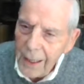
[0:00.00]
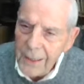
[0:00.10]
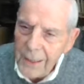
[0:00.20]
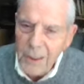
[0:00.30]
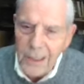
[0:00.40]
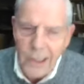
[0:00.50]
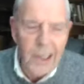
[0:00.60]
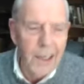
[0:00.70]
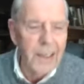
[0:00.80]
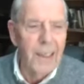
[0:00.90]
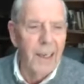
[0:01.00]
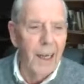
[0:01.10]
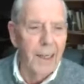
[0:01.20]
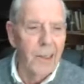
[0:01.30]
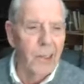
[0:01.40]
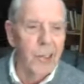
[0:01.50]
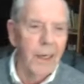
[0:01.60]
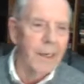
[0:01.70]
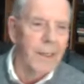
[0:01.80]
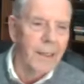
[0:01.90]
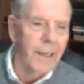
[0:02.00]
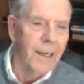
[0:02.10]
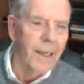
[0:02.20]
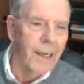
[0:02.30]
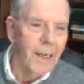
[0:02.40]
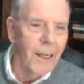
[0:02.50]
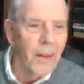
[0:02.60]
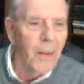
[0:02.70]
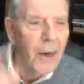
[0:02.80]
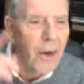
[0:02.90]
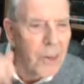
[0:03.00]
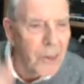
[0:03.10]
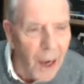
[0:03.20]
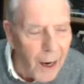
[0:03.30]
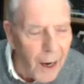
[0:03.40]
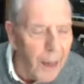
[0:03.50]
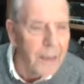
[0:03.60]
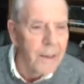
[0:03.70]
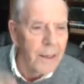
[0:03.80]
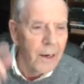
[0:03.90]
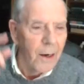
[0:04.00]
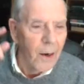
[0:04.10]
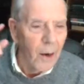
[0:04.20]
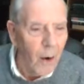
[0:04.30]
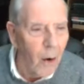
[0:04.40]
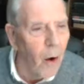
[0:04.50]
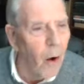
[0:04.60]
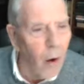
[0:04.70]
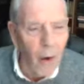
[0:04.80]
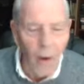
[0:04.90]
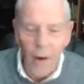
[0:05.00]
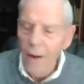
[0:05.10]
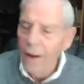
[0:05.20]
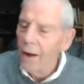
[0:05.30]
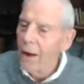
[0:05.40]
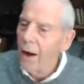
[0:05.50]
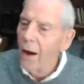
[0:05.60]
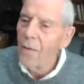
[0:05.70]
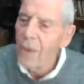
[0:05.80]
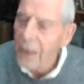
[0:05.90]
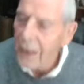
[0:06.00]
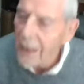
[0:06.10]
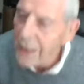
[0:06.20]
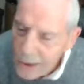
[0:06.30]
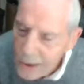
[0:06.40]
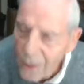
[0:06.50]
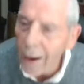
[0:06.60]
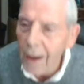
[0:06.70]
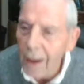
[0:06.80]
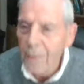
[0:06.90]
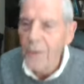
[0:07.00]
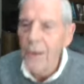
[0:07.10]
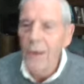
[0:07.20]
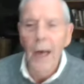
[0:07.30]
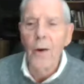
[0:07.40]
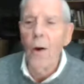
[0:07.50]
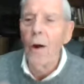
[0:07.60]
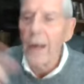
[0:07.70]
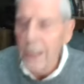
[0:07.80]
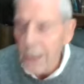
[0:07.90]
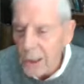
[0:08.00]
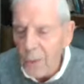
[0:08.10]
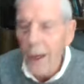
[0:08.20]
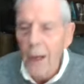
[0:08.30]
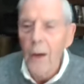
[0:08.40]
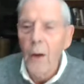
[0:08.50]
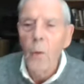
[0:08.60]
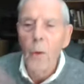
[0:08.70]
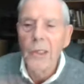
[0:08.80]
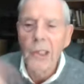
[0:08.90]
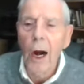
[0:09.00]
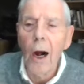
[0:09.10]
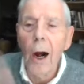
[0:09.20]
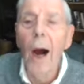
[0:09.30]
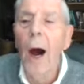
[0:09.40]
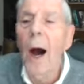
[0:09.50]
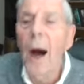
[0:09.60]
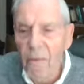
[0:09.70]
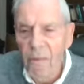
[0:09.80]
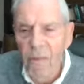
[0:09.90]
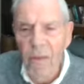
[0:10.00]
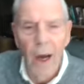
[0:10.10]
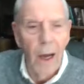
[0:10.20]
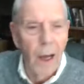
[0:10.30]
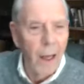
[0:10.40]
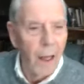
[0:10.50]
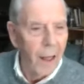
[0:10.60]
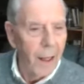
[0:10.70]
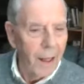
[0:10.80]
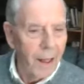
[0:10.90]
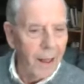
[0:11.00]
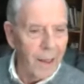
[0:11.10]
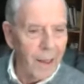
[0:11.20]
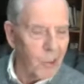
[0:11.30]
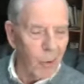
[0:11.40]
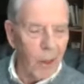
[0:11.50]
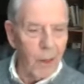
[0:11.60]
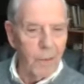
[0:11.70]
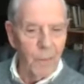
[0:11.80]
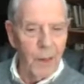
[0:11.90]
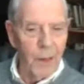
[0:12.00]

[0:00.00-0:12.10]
Here's what he says in 9 6 They are not all of Israel. They're not all Israel, which are of Israel.